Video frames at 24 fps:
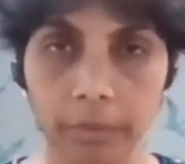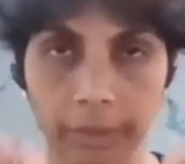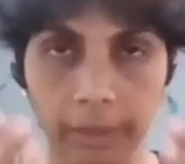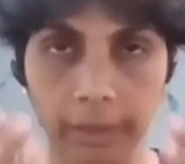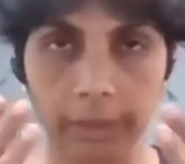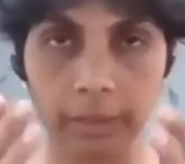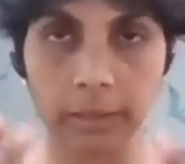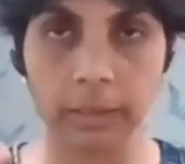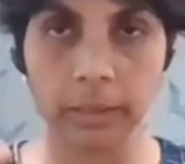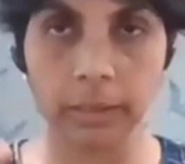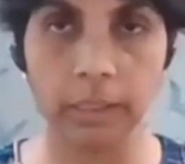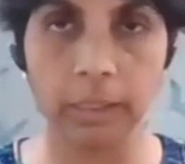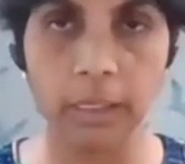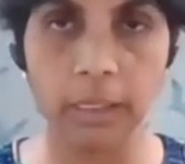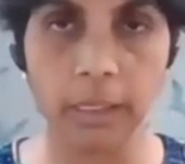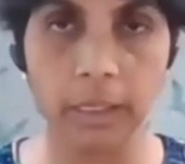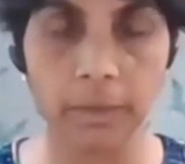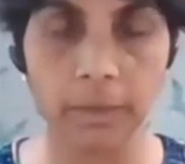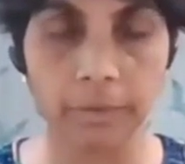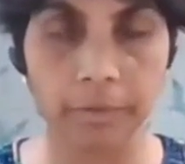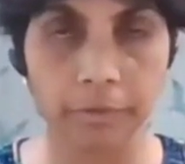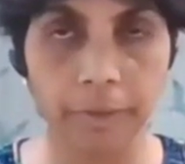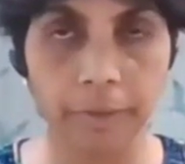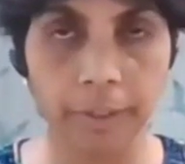We can
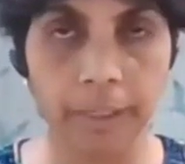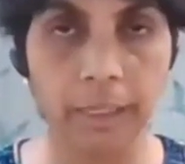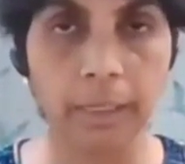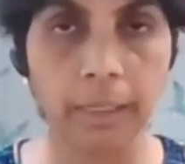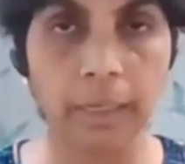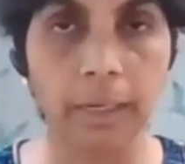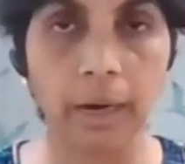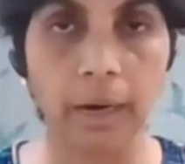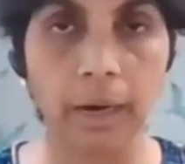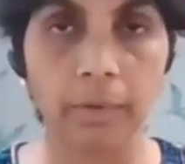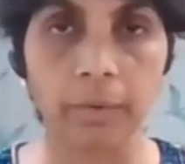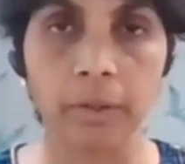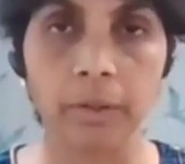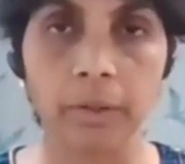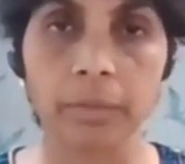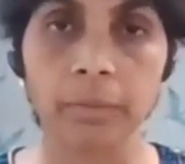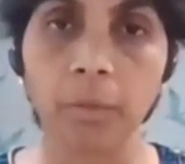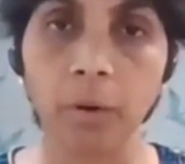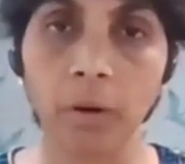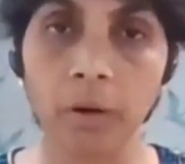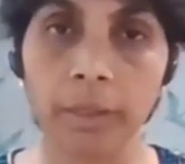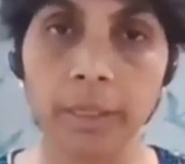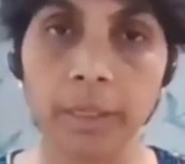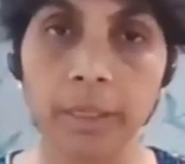see, feel our
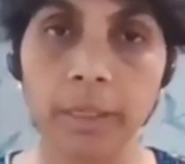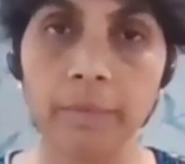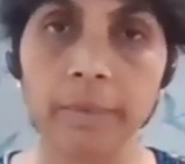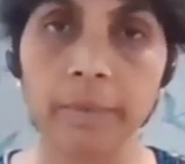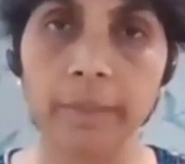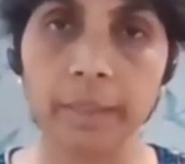body,